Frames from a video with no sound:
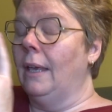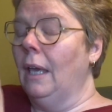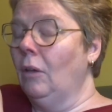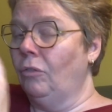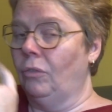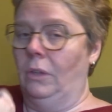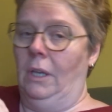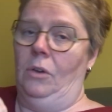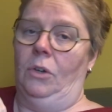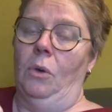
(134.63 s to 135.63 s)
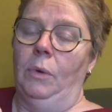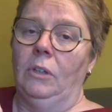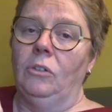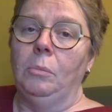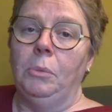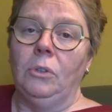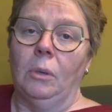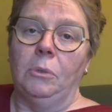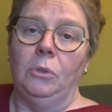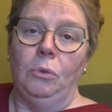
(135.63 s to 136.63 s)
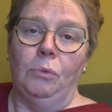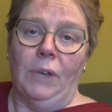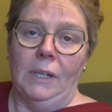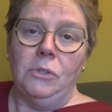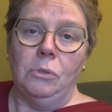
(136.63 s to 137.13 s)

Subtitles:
if they are going to put up the new fence